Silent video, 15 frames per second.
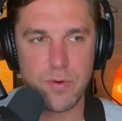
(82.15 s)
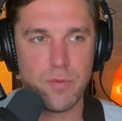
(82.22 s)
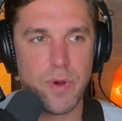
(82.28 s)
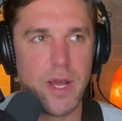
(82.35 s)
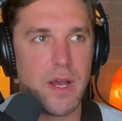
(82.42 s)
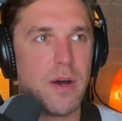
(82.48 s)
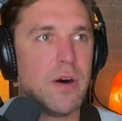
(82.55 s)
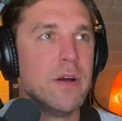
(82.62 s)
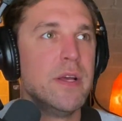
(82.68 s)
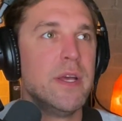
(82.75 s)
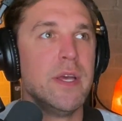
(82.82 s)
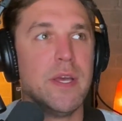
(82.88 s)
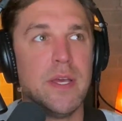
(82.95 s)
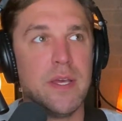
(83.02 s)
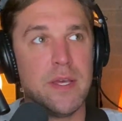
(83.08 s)
Well,
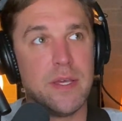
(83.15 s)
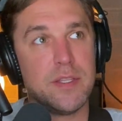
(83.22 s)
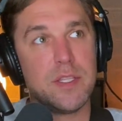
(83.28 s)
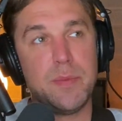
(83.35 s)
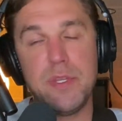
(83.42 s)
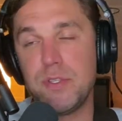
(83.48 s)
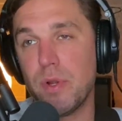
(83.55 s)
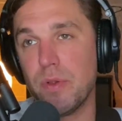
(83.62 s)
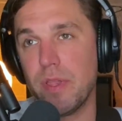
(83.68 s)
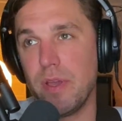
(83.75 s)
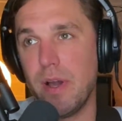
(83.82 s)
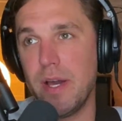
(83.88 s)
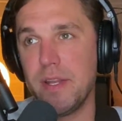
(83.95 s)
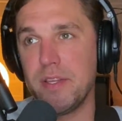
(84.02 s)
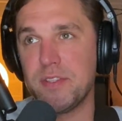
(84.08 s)
to be totally
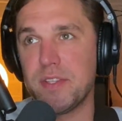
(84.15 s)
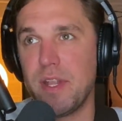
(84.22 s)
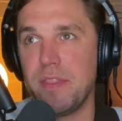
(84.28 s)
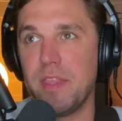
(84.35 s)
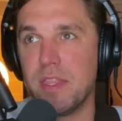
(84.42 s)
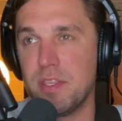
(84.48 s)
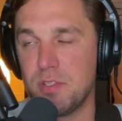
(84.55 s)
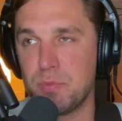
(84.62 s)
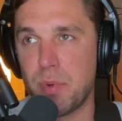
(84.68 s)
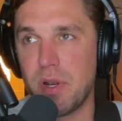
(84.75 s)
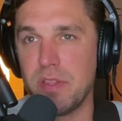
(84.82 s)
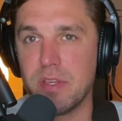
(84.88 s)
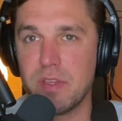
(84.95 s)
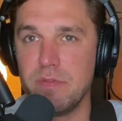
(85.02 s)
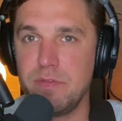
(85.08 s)
honest, and I think this is part of
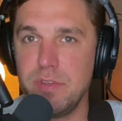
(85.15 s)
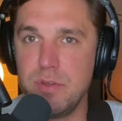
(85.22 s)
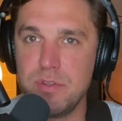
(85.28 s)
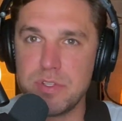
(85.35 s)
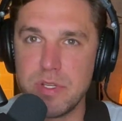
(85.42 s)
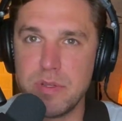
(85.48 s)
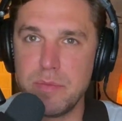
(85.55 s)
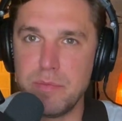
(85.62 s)
the confusion,